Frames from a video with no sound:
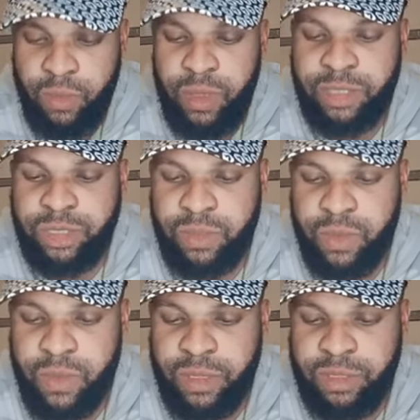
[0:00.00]
Wash
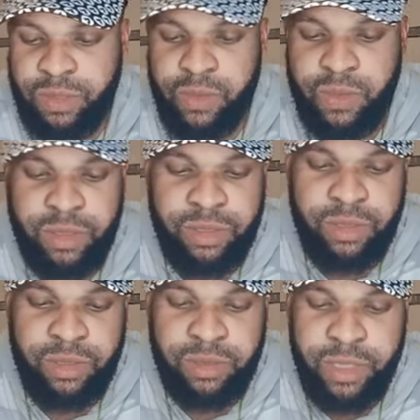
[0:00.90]

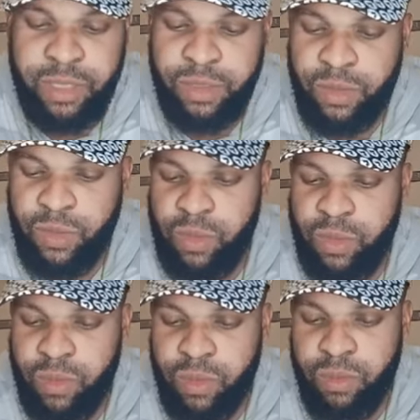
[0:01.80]
it. Thank you.
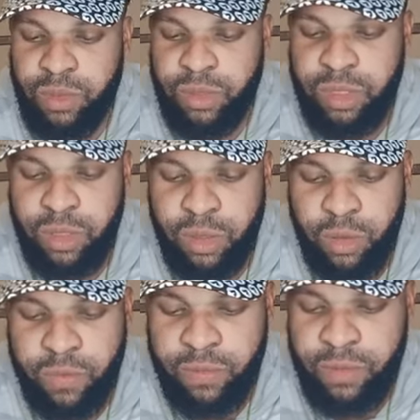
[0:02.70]
Almost see
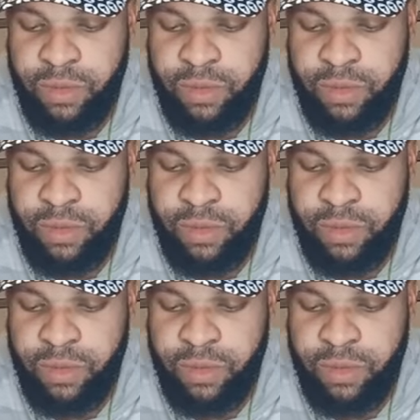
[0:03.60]
love.